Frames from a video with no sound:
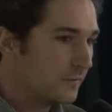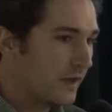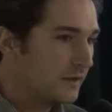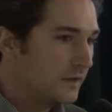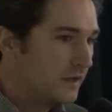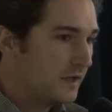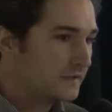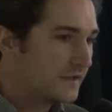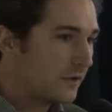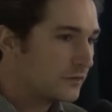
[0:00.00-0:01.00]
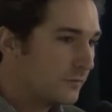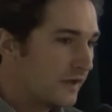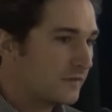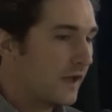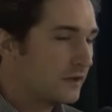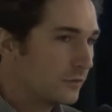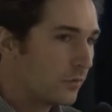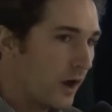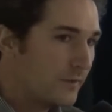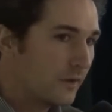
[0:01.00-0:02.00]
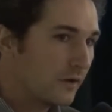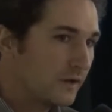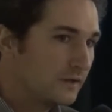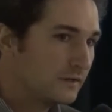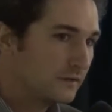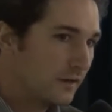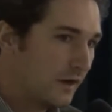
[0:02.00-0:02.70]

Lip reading: but until you make that your primary